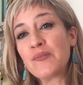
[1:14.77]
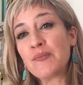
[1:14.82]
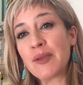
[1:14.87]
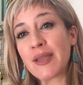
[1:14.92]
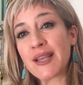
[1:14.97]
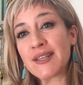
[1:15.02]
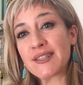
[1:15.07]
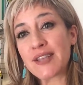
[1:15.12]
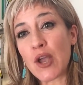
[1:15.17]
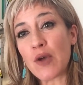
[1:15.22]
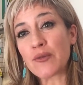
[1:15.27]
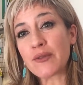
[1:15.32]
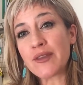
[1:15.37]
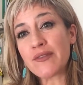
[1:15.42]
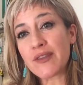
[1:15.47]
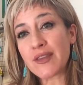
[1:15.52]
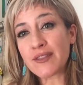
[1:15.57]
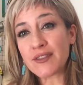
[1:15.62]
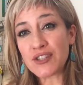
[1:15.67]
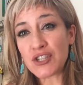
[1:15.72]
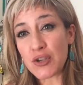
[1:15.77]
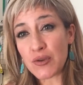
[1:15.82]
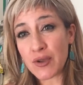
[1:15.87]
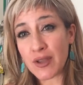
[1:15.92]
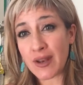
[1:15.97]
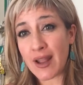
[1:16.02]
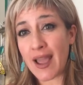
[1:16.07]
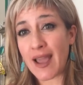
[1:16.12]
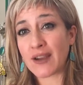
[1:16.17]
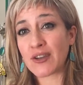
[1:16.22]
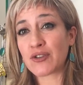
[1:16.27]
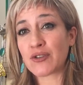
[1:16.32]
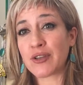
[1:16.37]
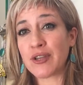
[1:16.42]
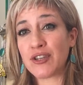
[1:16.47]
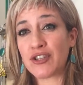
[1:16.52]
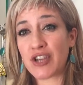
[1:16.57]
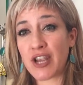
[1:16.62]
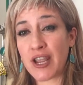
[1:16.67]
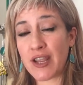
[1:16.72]
Because the only thing that you can
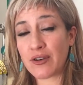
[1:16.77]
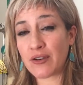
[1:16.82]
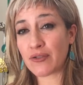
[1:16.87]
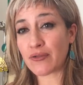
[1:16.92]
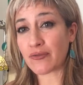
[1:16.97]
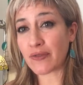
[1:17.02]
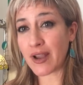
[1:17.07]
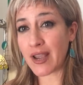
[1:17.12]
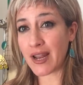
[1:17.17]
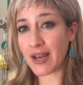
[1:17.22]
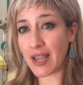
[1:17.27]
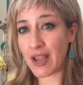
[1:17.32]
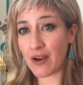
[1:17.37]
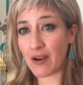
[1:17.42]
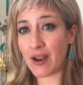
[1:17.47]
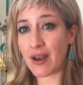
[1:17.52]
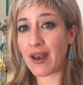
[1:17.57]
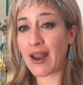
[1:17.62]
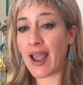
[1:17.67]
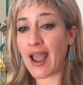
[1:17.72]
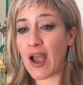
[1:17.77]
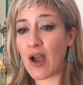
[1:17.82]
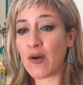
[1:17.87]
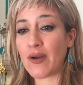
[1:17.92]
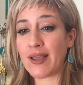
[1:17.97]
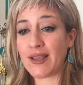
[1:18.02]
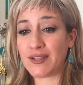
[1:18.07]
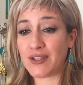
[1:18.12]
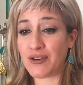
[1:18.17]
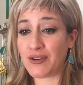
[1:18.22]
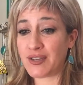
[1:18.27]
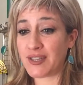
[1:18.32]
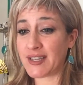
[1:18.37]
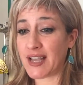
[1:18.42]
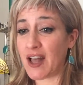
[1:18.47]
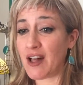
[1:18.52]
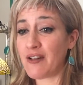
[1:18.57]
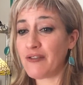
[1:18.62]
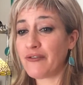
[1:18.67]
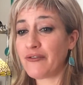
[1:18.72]
actually change right here and now is
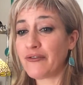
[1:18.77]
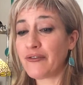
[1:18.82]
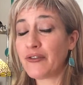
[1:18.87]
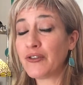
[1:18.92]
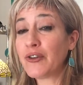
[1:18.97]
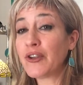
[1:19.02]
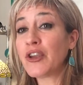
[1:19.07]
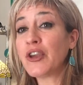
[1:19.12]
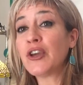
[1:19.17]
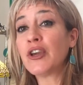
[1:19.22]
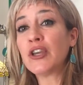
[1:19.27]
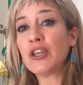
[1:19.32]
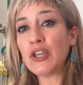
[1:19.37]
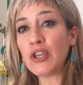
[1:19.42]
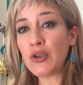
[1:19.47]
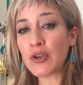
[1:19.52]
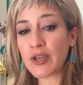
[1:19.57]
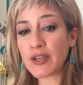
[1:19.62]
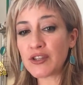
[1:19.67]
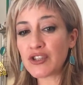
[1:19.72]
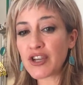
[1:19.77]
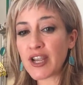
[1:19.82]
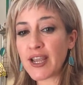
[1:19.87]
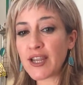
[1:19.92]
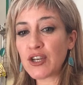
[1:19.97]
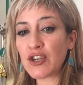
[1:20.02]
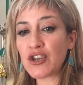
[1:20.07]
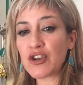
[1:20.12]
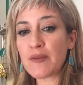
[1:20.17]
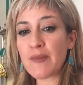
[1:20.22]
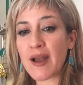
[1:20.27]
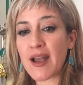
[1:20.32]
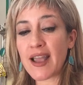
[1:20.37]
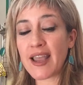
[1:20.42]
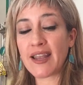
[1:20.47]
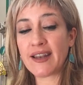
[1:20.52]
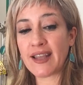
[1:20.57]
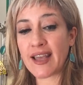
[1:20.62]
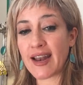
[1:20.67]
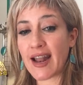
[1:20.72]
yourself. You can change your
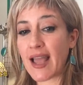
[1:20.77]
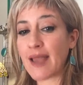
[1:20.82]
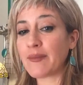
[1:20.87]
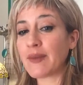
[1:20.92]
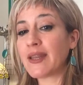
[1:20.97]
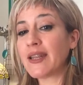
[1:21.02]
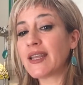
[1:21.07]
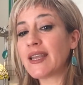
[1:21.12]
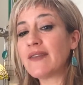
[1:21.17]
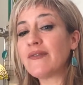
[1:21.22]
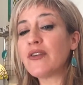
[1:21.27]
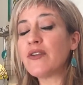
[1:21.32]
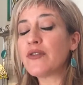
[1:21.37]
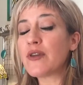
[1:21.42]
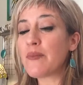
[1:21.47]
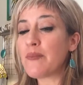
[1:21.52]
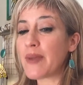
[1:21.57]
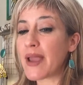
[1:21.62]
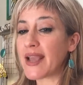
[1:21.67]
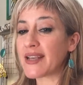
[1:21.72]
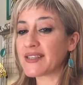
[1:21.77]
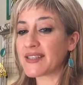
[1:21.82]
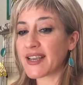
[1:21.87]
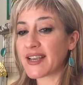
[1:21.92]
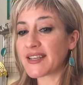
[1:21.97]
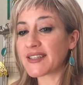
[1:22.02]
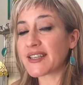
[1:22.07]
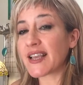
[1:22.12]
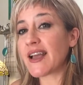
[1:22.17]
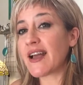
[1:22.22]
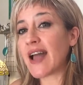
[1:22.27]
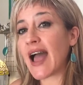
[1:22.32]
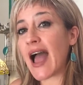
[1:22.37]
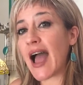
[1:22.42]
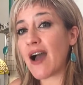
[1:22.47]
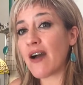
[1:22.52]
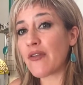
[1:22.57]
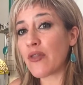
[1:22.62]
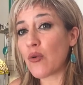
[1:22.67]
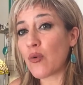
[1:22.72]
mind, and I'm going to give you the basics of
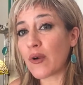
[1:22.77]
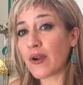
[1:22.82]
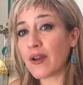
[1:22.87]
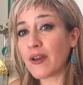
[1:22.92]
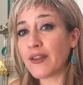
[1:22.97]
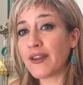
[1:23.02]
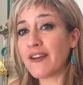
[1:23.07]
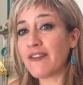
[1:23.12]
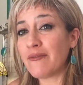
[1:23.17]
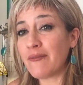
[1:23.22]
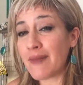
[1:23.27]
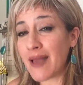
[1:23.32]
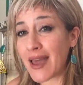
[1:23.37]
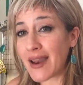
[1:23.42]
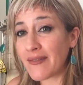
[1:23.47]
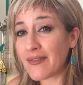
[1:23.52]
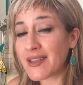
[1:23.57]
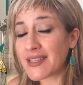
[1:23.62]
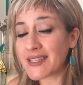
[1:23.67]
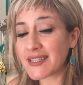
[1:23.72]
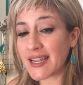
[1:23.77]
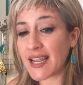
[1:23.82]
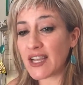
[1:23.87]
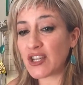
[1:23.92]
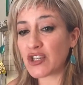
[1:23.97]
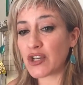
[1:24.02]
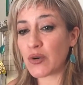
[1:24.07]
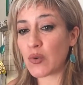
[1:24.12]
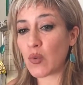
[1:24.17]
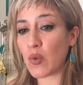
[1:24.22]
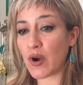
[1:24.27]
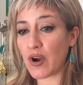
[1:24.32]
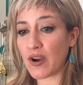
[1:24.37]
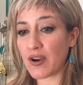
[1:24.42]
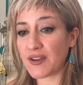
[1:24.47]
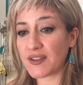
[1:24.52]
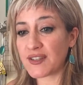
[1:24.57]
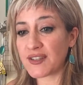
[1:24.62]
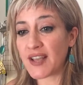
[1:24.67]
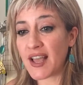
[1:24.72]
how the world of manifestation
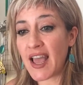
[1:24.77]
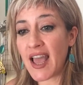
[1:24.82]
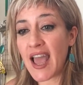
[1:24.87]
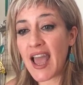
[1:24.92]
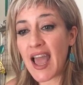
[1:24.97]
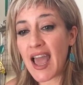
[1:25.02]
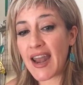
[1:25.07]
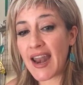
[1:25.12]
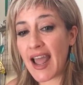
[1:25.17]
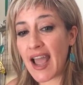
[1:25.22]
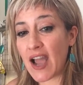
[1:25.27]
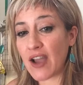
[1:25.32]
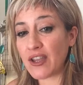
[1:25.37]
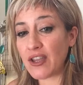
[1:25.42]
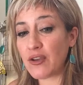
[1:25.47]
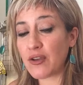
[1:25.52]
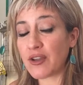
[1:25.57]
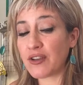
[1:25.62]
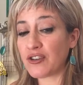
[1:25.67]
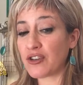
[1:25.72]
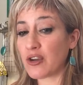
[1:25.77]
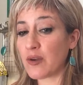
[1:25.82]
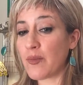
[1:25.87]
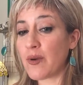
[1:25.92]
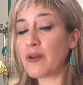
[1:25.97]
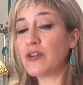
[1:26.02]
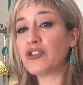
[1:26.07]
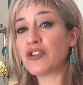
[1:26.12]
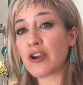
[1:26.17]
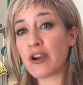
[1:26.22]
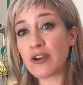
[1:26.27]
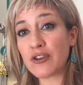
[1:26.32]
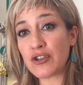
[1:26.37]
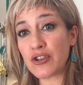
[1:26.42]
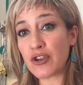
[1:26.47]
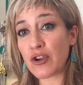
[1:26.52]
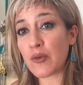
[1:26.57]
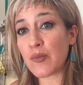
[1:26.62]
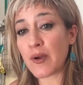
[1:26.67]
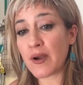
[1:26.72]
works and how you can
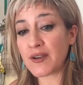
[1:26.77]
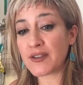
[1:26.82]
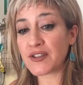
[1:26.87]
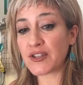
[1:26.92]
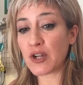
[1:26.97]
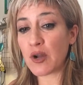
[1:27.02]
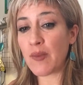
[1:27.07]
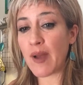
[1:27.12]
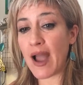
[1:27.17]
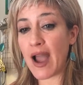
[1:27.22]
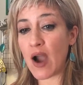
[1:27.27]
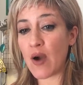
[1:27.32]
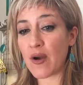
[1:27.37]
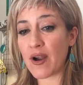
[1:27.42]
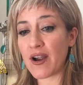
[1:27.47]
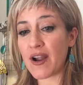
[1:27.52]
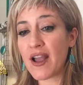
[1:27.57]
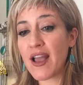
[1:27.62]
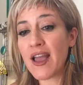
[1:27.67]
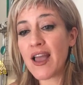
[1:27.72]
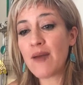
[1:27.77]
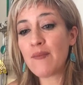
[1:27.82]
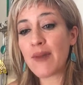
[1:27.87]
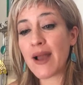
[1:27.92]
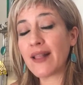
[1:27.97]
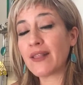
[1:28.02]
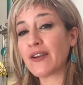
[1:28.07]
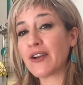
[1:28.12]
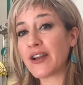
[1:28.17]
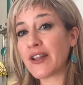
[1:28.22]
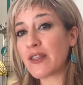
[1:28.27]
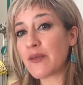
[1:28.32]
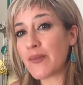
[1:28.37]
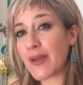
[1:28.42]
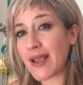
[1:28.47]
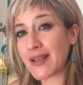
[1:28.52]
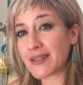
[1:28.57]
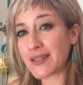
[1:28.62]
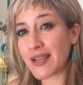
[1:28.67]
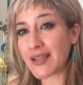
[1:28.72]
turbocharge your personal power by learning the
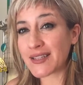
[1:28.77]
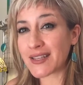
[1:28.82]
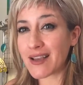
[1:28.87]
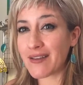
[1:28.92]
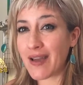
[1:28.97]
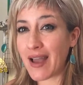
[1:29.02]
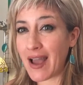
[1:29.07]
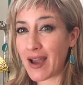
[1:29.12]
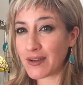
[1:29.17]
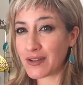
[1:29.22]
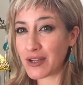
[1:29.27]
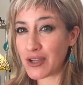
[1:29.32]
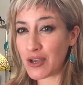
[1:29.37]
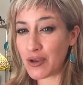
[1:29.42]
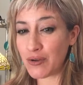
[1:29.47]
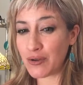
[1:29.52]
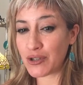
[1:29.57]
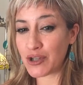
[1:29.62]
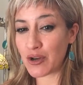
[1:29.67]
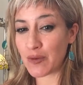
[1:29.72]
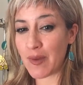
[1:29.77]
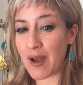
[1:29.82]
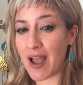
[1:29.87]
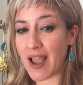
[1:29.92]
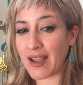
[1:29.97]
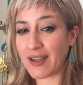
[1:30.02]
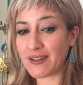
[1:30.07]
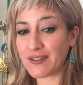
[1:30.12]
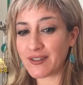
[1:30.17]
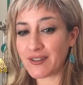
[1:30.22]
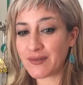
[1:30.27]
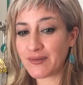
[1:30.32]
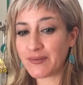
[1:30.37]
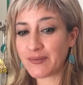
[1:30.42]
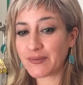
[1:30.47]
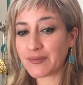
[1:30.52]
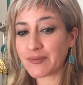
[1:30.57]
basics of how to use your mind.